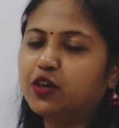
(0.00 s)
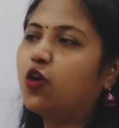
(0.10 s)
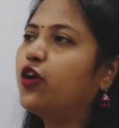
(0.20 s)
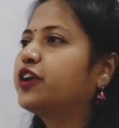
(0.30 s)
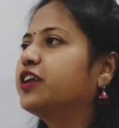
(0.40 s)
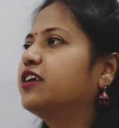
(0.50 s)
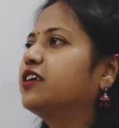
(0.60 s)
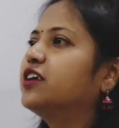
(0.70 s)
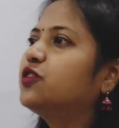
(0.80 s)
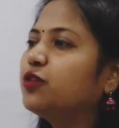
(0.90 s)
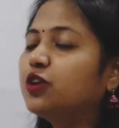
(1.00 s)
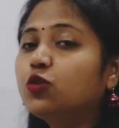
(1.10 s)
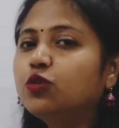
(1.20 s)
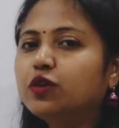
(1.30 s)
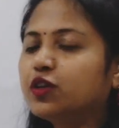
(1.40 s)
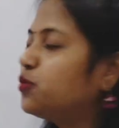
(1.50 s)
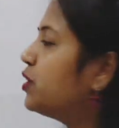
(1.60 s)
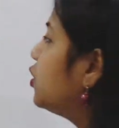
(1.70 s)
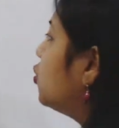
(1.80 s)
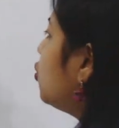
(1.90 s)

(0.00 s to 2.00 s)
or it will